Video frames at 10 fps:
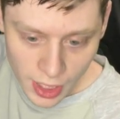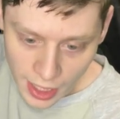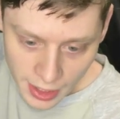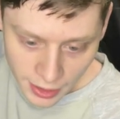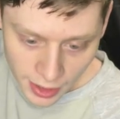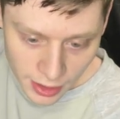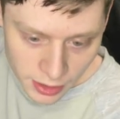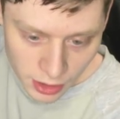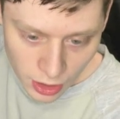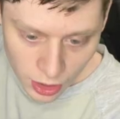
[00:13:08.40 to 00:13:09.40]
and
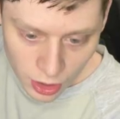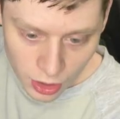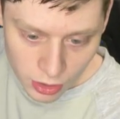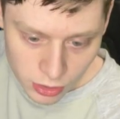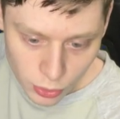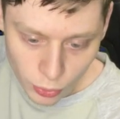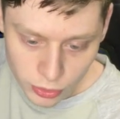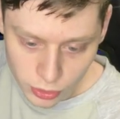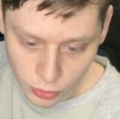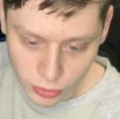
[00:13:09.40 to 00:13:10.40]
then you'll
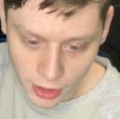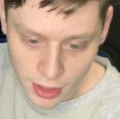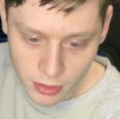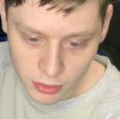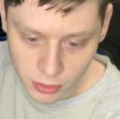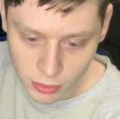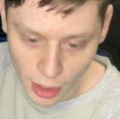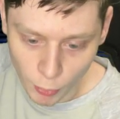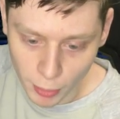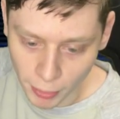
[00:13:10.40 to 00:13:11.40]
see
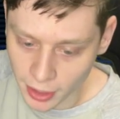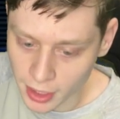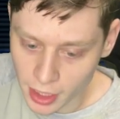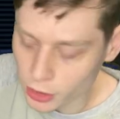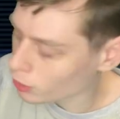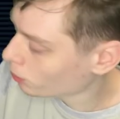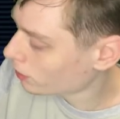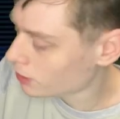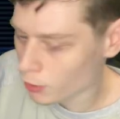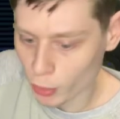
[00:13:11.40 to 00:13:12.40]
network play again. You're going to
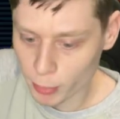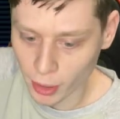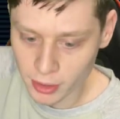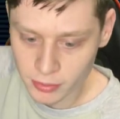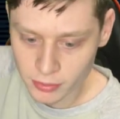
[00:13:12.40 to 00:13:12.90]
press network play.